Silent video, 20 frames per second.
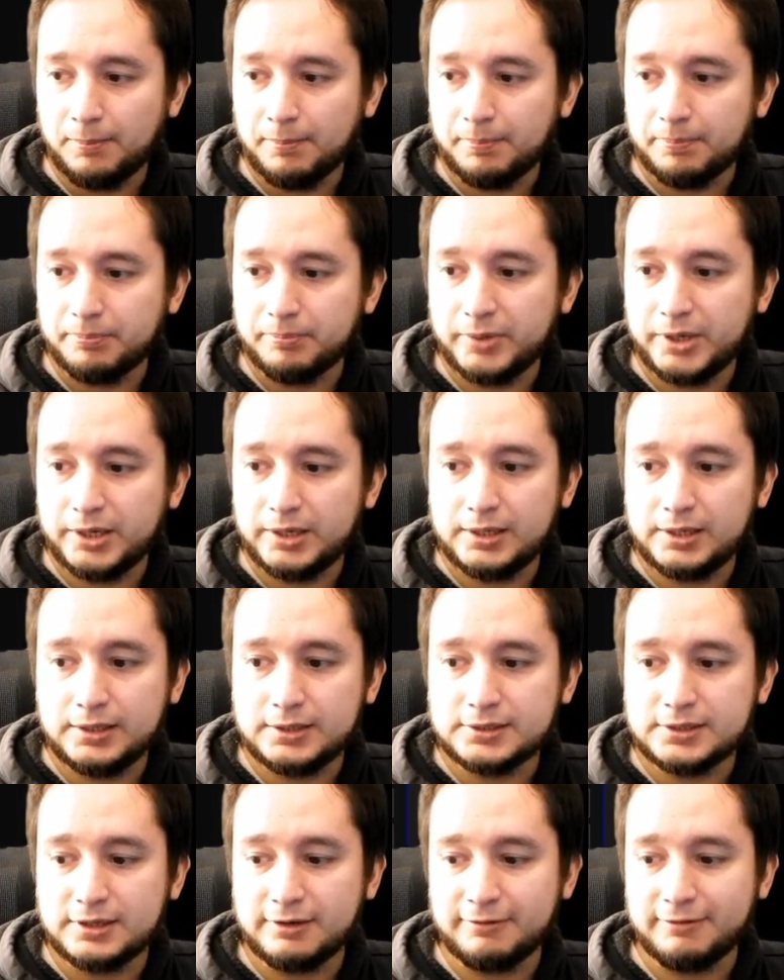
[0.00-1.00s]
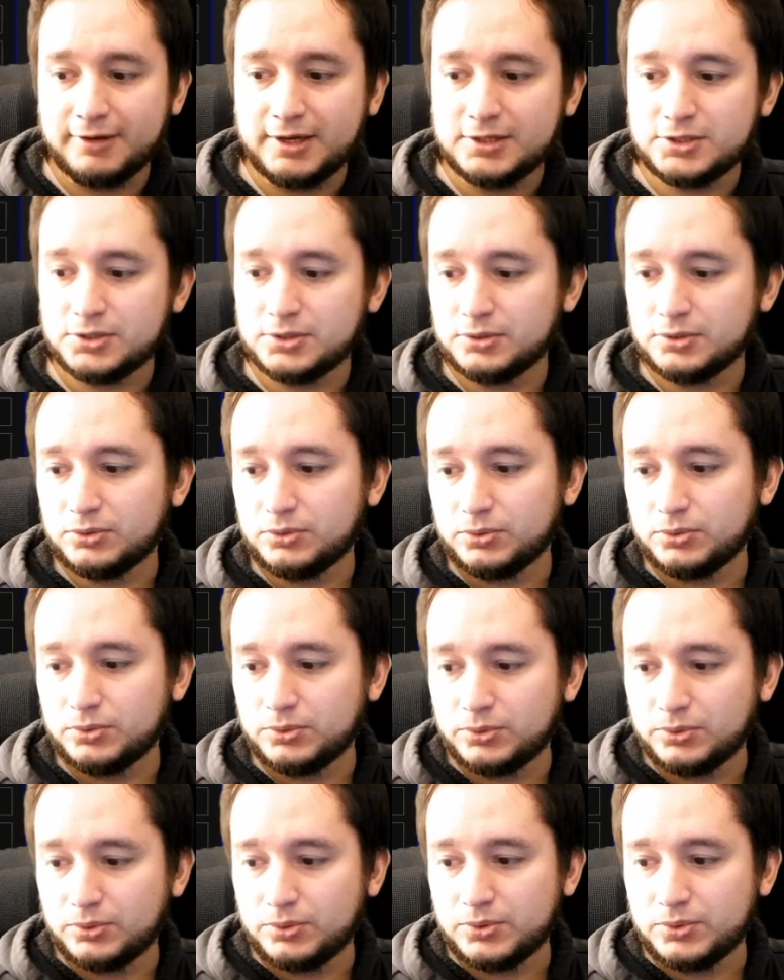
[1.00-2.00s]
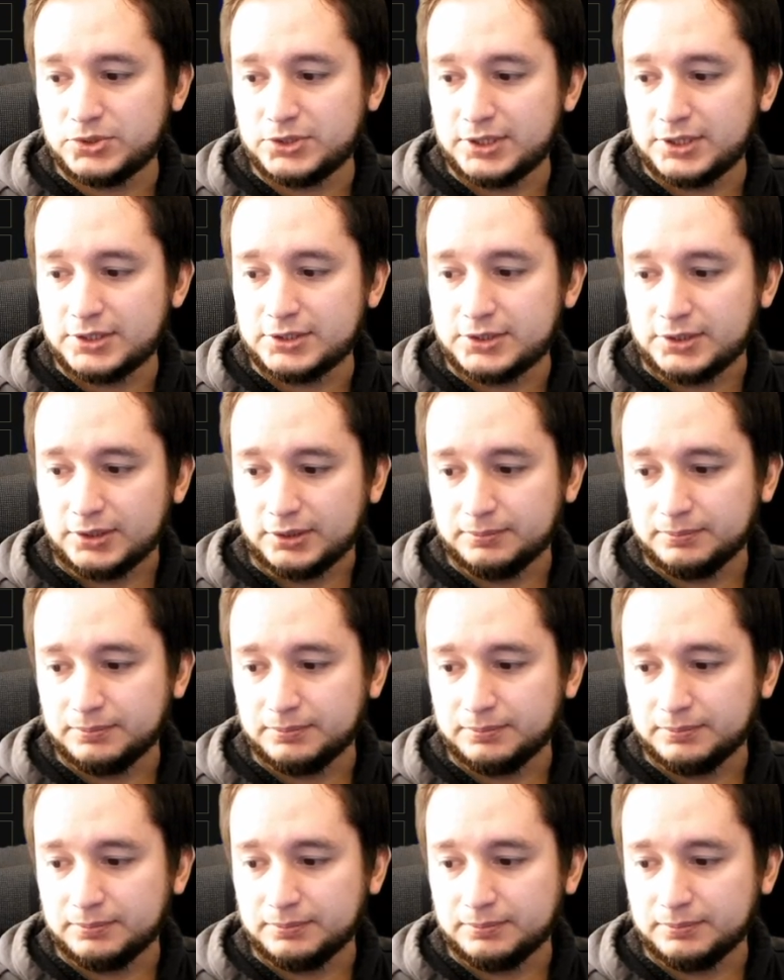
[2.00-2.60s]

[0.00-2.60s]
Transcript: base evasion to 60